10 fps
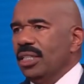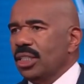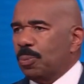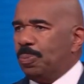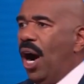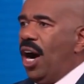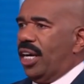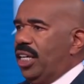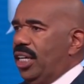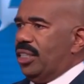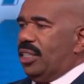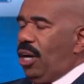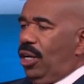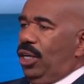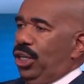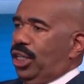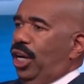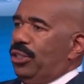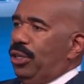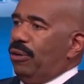Spark hit, caught a little
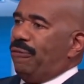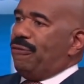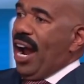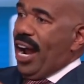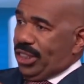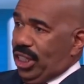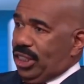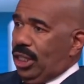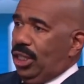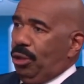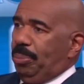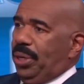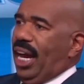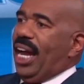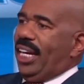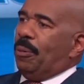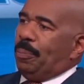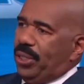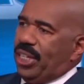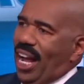curtain on the fire just a little bit. I had to
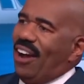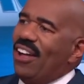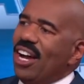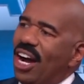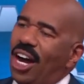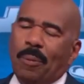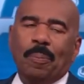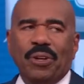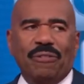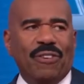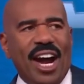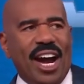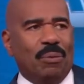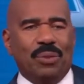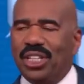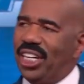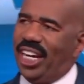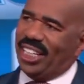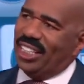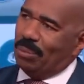put it out. Hard to put a fire out when you're
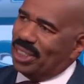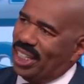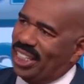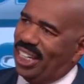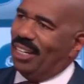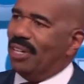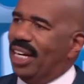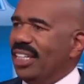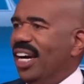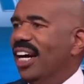naked. I'm gonna tell you that right now.